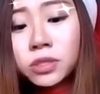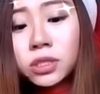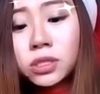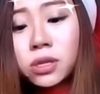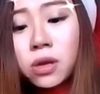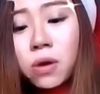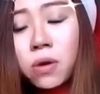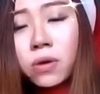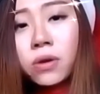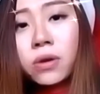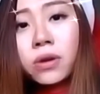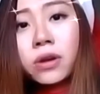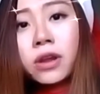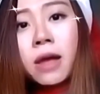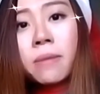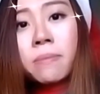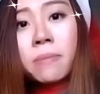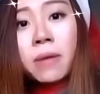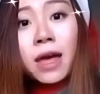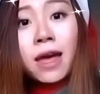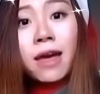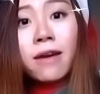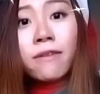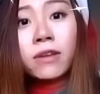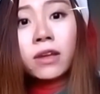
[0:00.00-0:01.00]
so good.
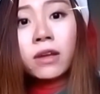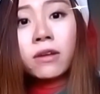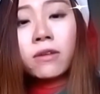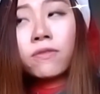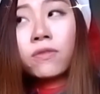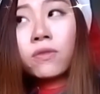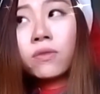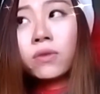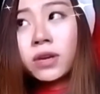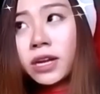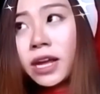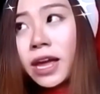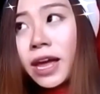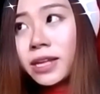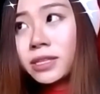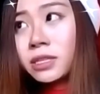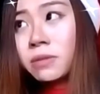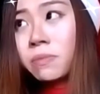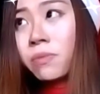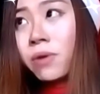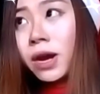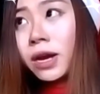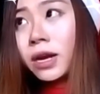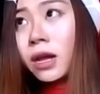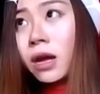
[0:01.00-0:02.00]
I'm having
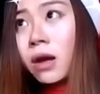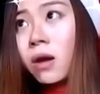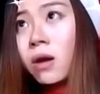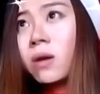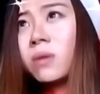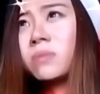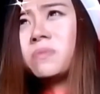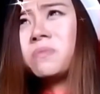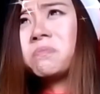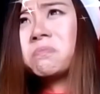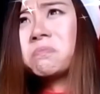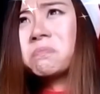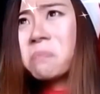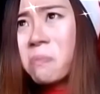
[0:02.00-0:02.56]
foodgasm right now.